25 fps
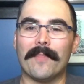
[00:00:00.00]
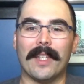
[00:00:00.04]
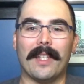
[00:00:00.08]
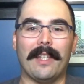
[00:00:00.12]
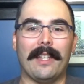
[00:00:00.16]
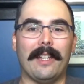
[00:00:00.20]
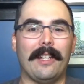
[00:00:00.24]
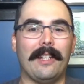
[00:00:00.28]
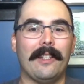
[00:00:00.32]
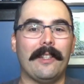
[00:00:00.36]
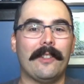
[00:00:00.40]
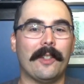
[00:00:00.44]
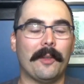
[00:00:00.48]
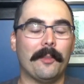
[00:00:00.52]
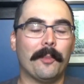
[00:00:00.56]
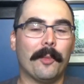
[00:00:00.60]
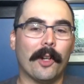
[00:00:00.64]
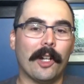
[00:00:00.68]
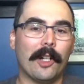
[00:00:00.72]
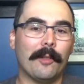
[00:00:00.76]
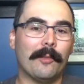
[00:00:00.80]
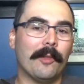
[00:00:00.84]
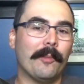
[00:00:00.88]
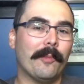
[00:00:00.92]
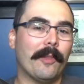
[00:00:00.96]
It is a
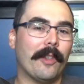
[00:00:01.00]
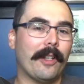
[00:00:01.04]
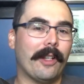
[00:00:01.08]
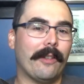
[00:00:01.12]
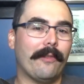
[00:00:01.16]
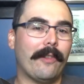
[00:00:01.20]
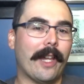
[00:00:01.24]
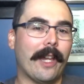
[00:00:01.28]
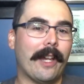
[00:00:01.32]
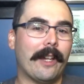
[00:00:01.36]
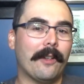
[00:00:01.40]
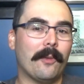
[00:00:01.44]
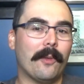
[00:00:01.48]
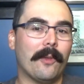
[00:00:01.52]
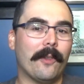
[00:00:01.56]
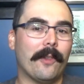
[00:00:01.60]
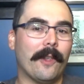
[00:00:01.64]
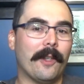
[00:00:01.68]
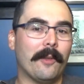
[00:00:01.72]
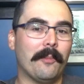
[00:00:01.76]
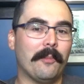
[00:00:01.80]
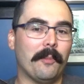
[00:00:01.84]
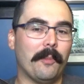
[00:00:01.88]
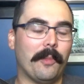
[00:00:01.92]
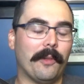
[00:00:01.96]
problem that I've had with
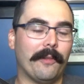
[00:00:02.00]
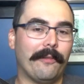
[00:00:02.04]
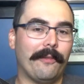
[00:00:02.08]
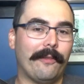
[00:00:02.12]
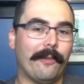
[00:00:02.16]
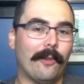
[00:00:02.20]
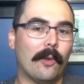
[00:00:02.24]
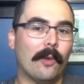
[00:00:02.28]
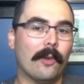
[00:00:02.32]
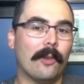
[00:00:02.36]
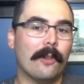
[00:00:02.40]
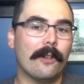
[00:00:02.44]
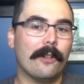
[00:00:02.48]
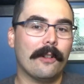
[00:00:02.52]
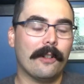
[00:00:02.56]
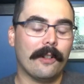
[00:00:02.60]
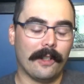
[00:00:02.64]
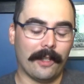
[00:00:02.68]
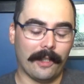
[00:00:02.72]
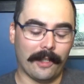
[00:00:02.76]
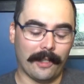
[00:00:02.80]
them before,